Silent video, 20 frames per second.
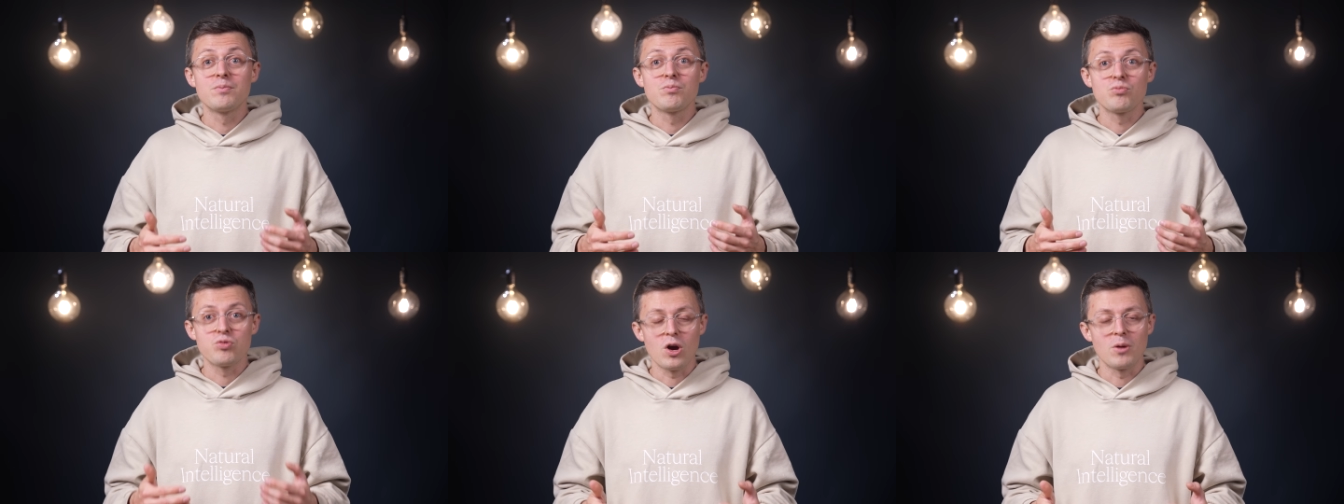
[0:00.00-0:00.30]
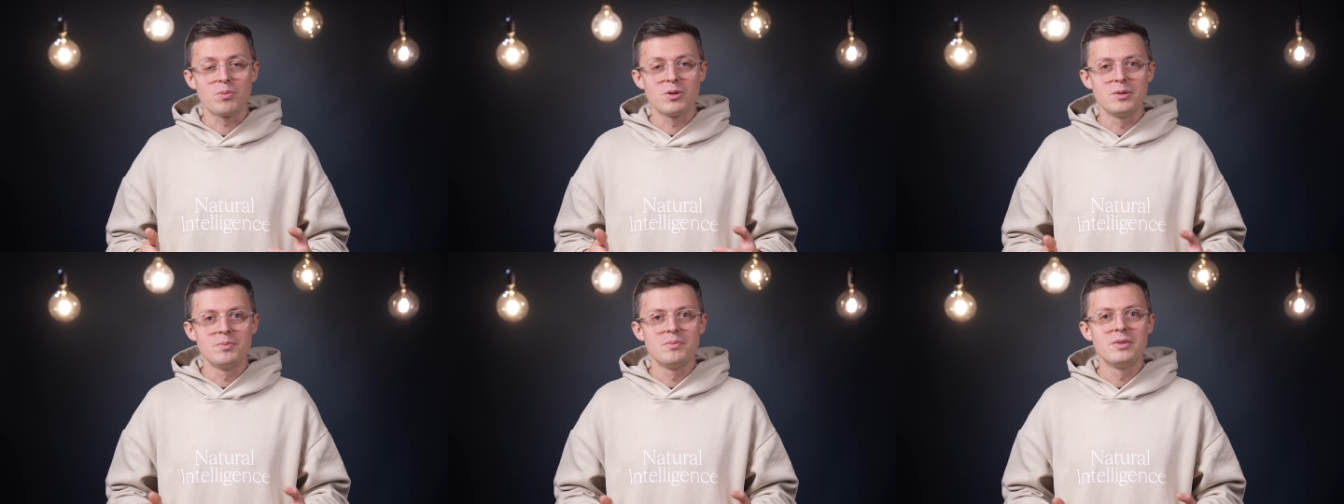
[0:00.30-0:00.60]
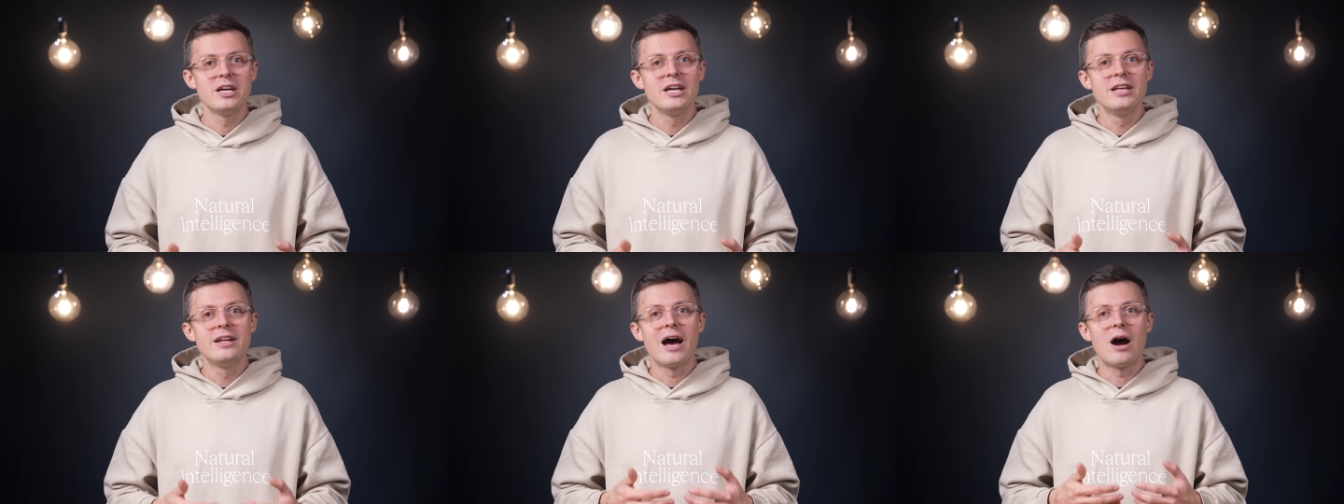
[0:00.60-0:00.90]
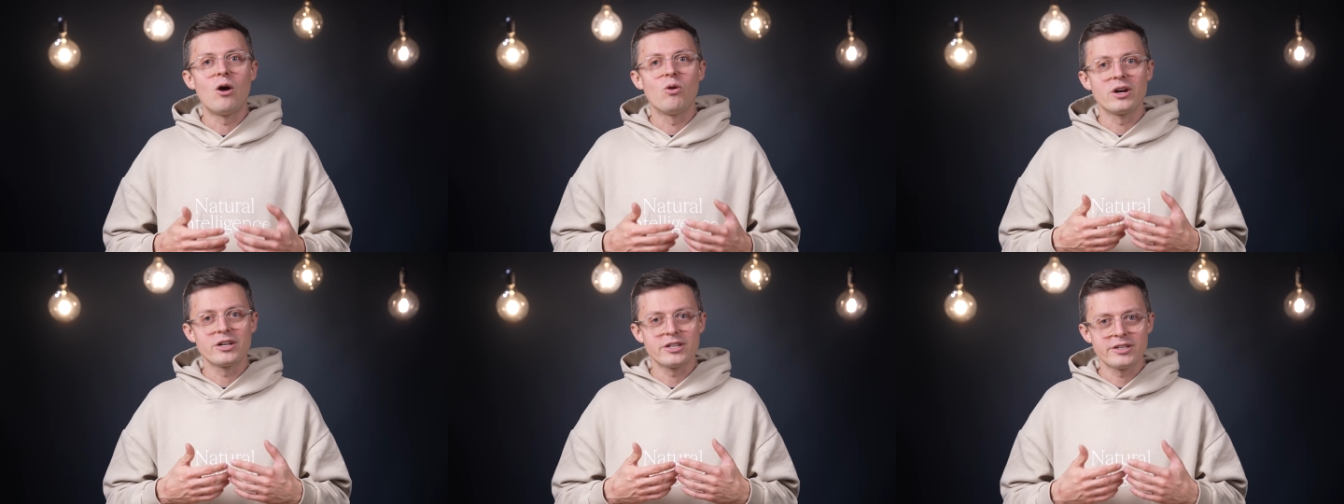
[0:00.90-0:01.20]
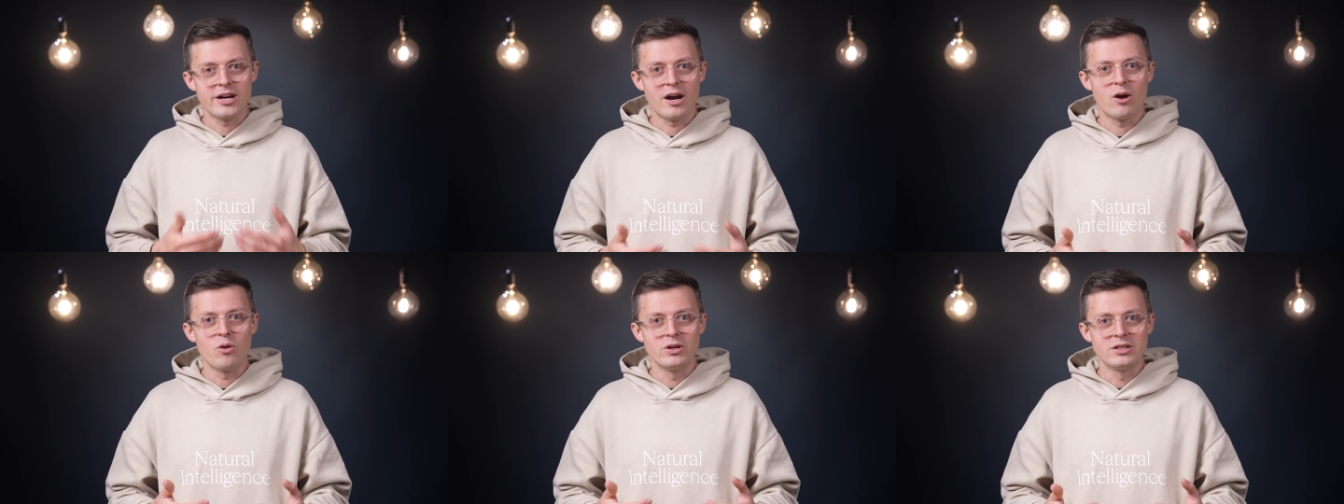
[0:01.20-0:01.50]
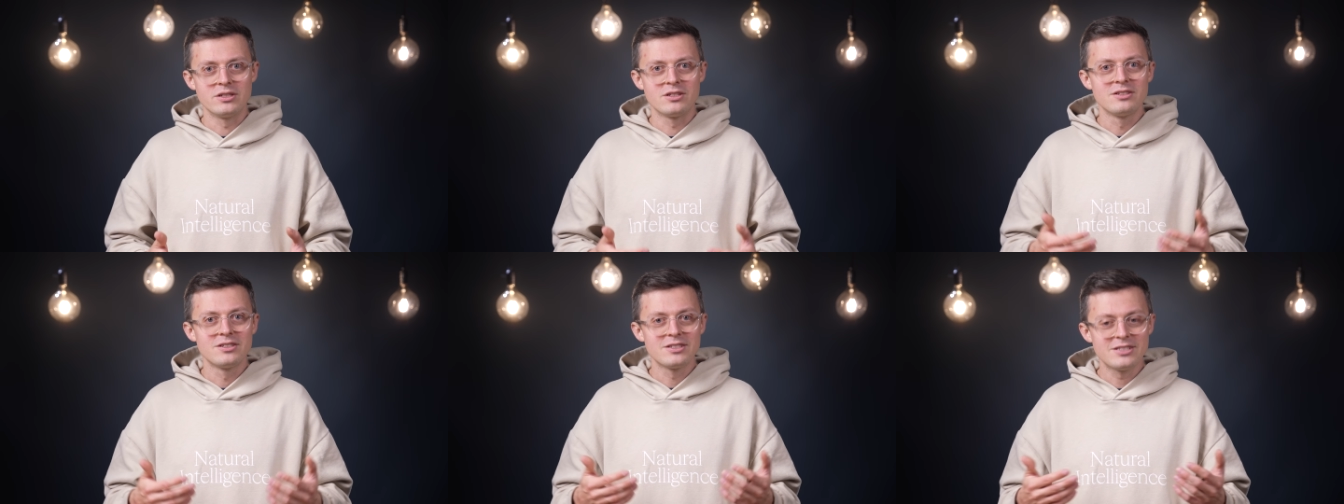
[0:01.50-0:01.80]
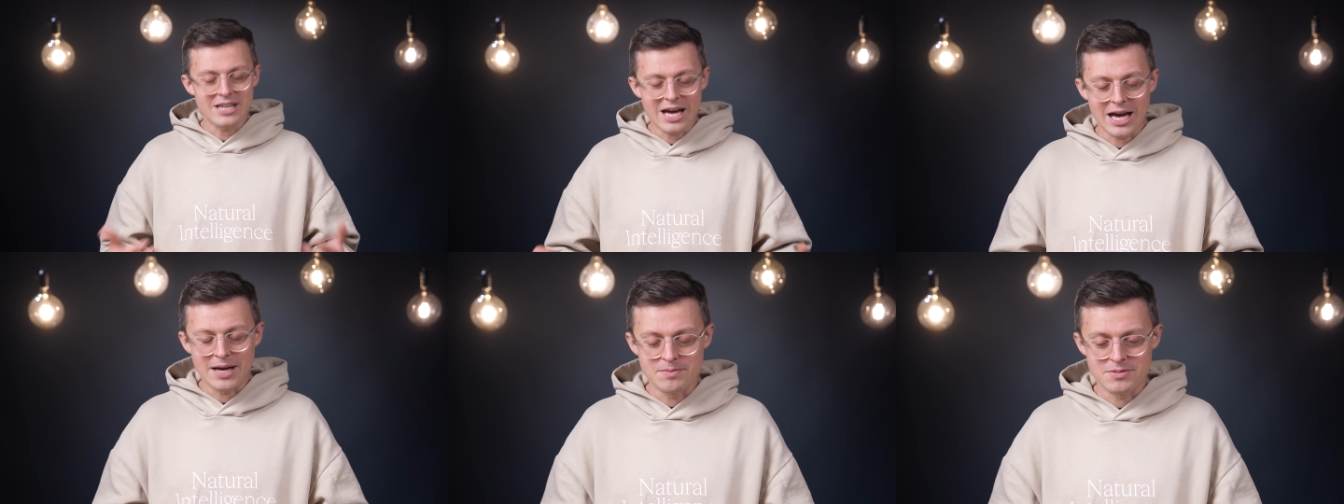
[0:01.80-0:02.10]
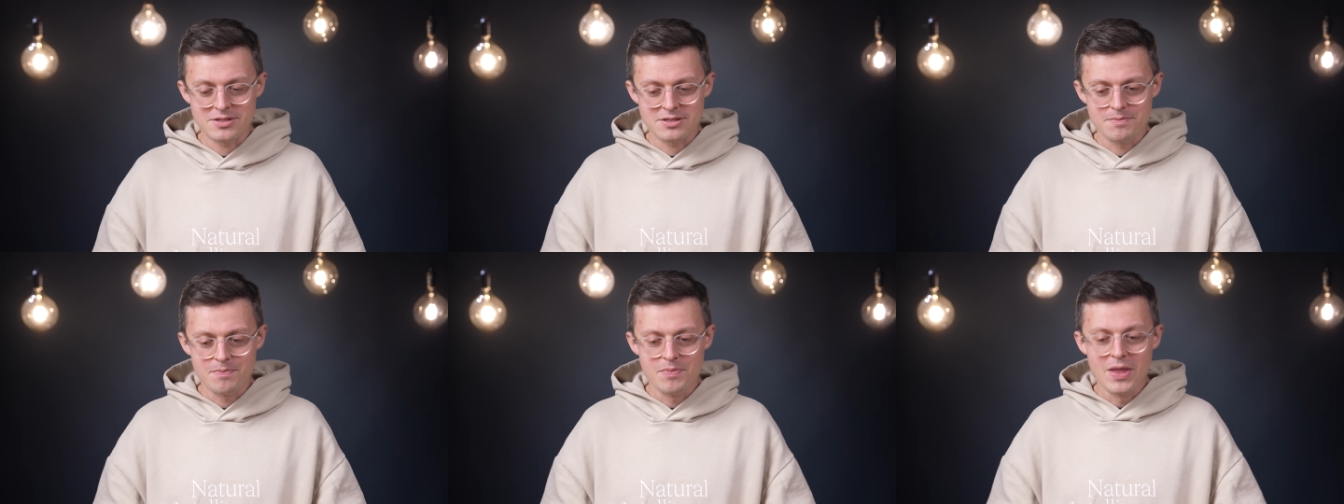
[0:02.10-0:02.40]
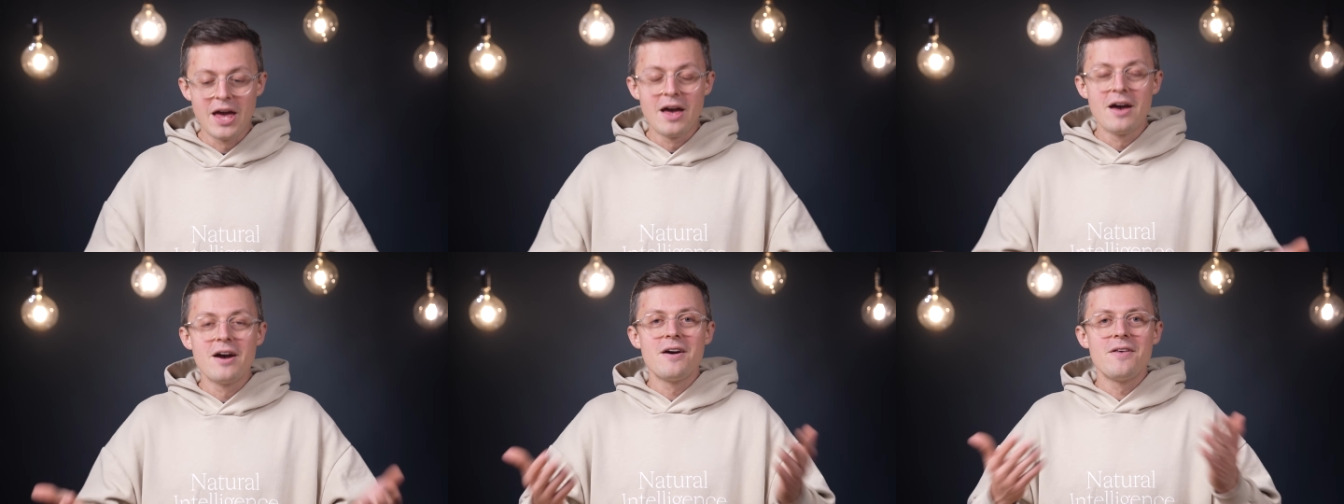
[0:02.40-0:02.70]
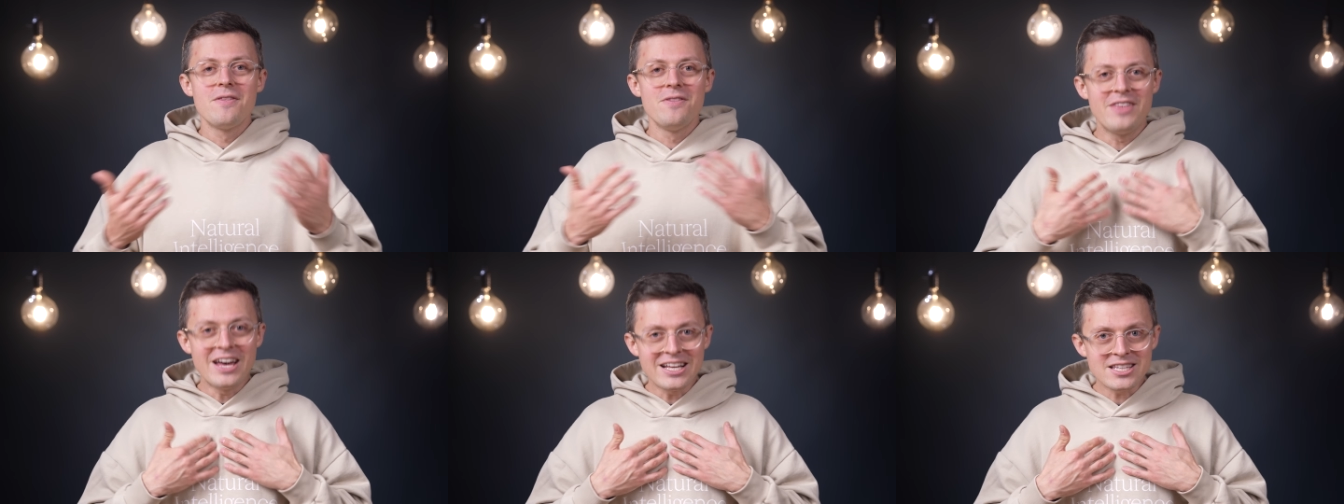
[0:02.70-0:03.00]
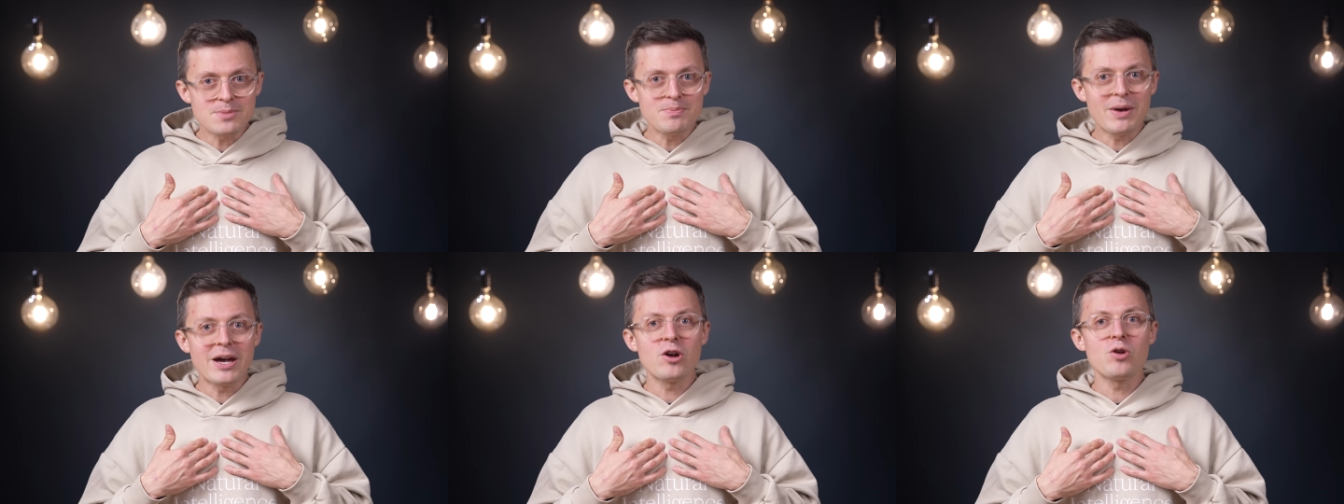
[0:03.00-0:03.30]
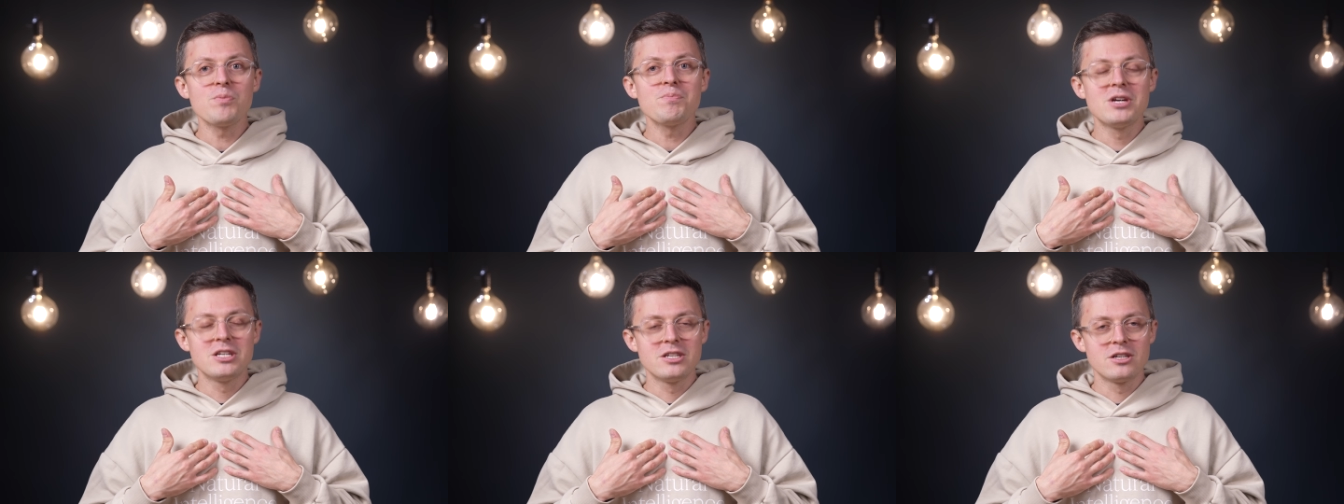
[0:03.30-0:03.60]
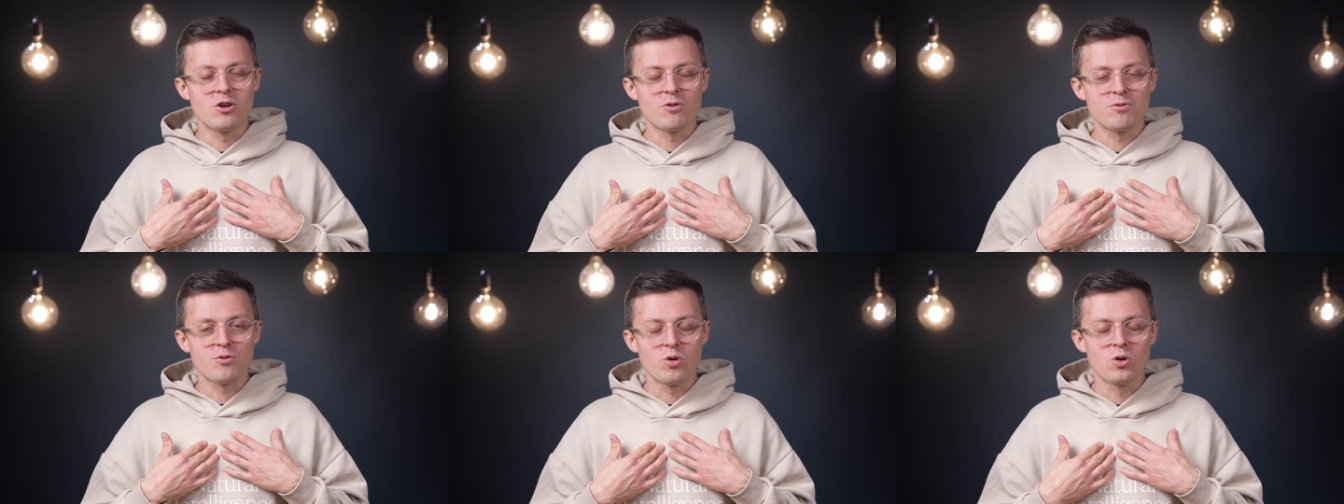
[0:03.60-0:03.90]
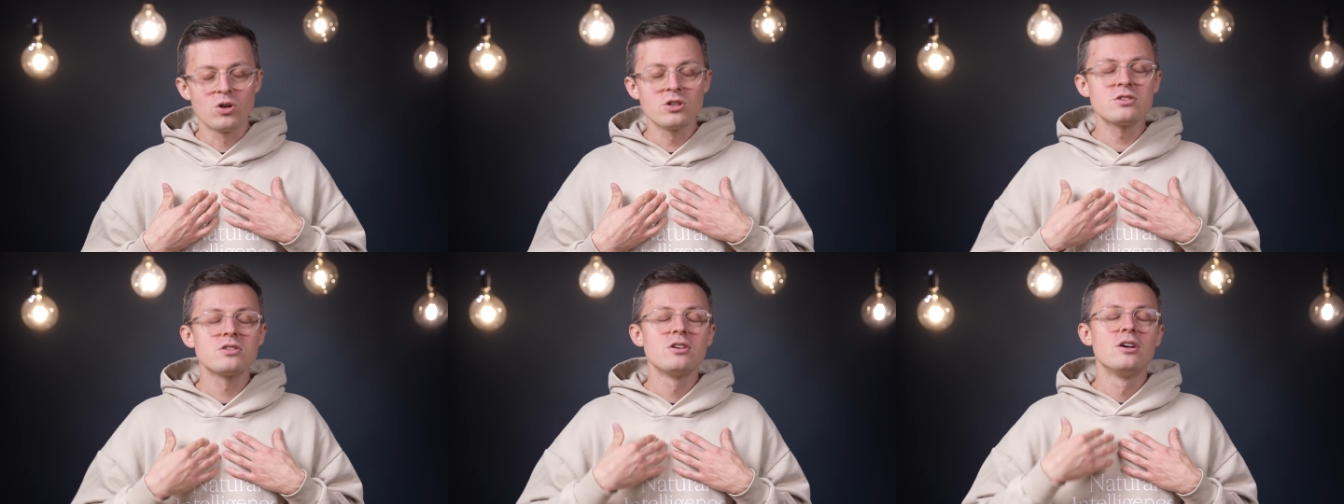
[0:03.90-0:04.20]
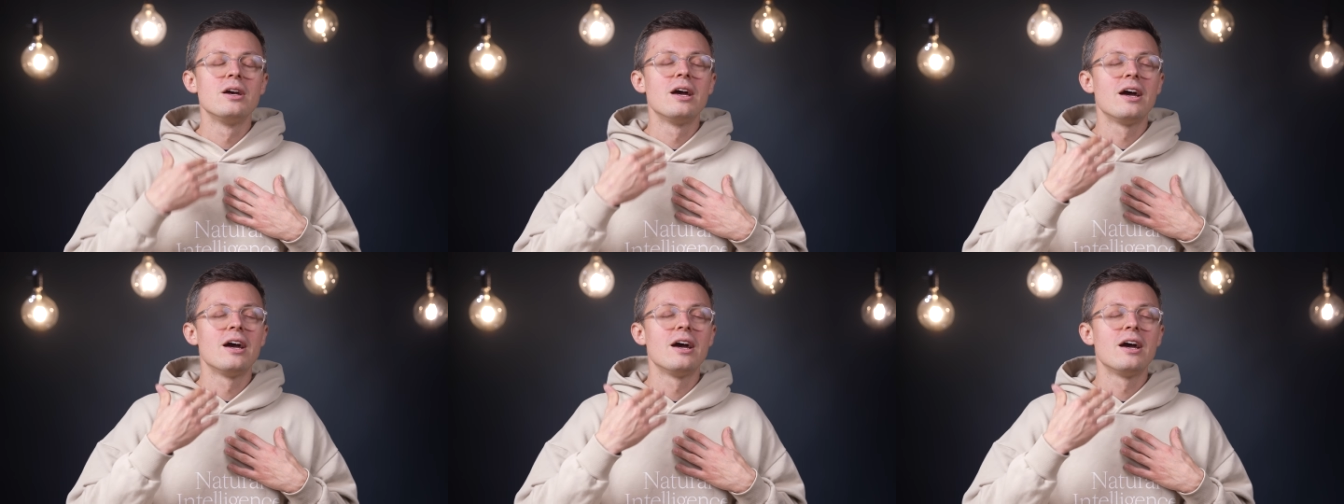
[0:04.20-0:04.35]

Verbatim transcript: problem in our current times. That's my opinion, of course.